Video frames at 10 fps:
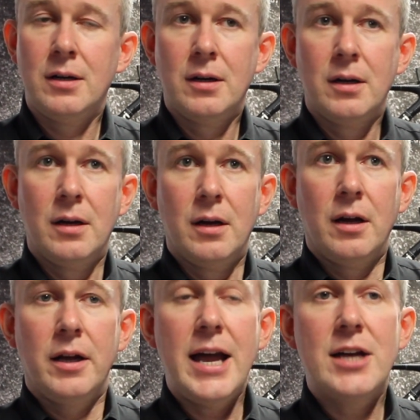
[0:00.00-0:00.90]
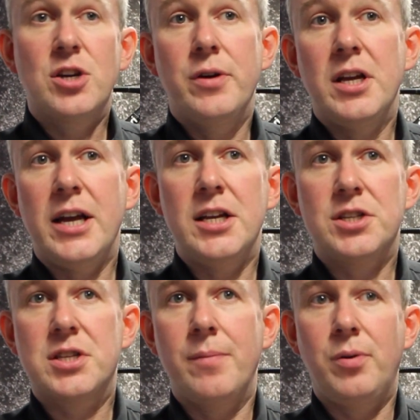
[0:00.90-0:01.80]
Yeah, so in
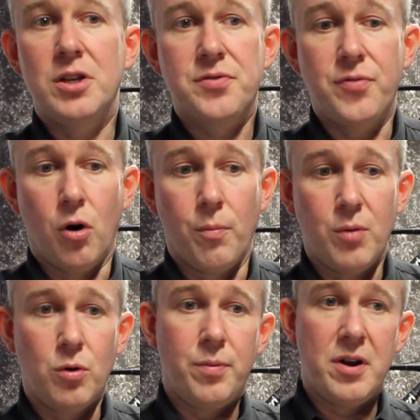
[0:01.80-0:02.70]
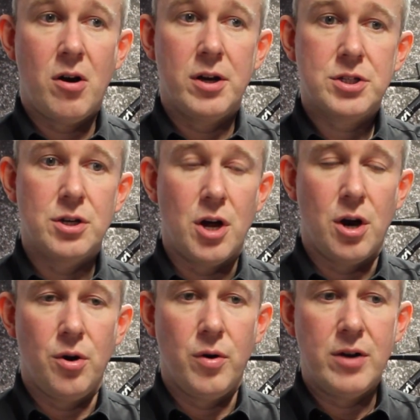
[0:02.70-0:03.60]
its simplest form, it would be nice to
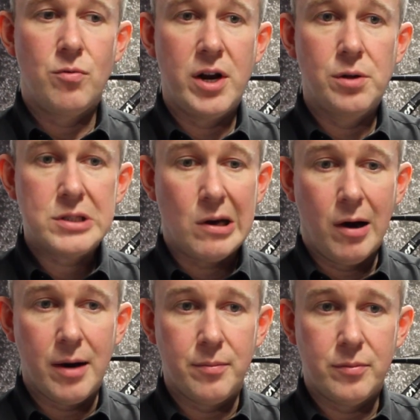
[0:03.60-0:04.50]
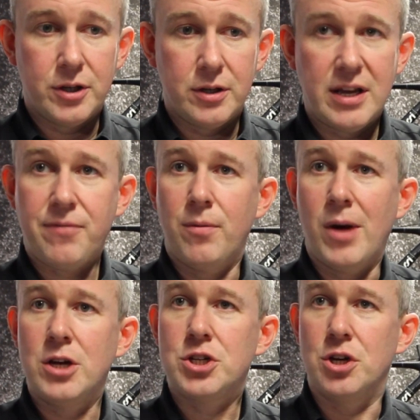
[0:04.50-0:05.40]
know in real time the
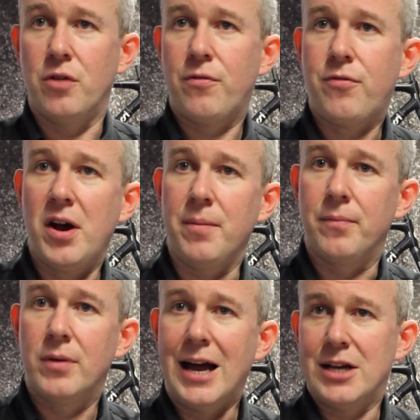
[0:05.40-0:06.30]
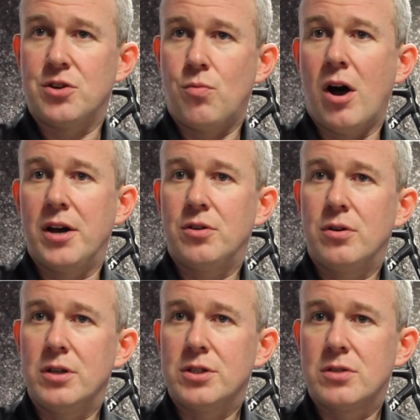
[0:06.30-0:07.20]
deformation of a frame as a
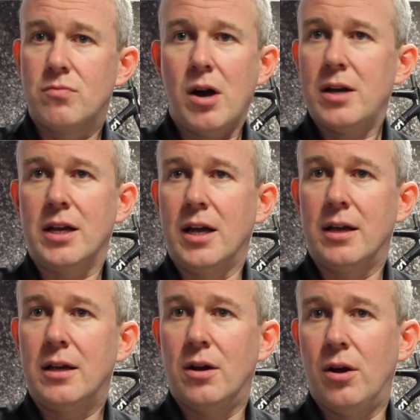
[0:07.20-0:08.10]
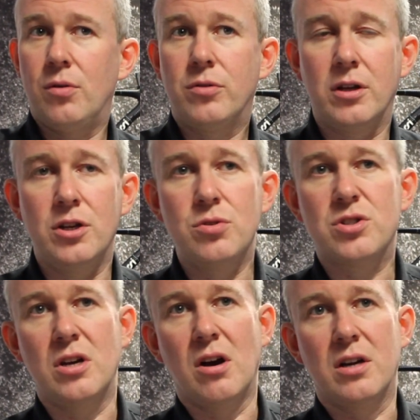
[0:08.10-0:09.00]
rider is riding it. The
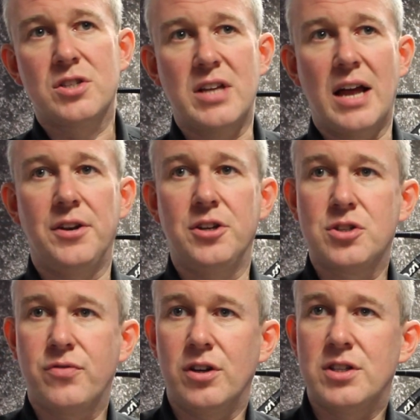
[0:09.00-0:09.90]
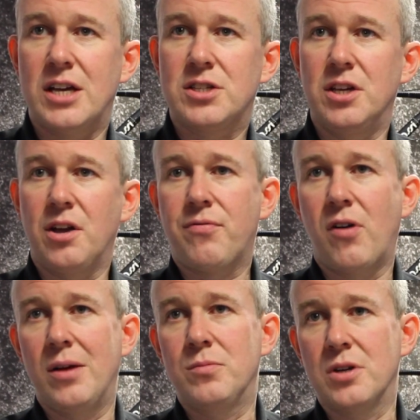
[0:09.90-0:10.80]
UCI standards for testing of
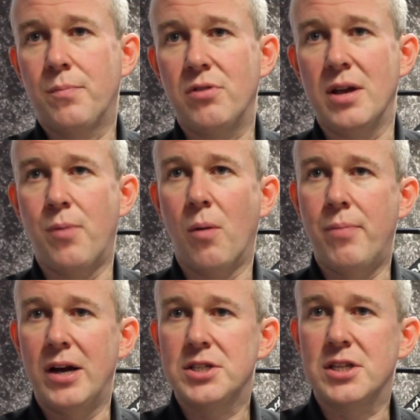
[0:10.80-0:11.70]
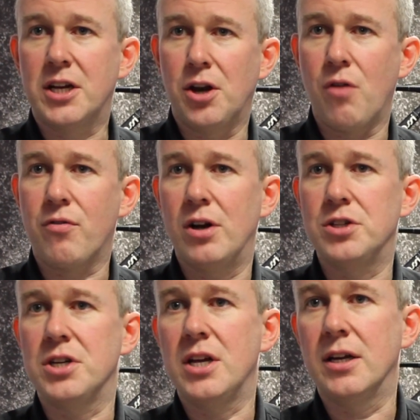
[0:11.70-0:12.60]
frames are pretty basic and
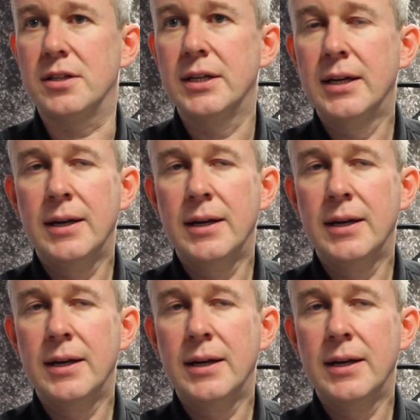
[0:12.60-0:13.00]
over-engineered,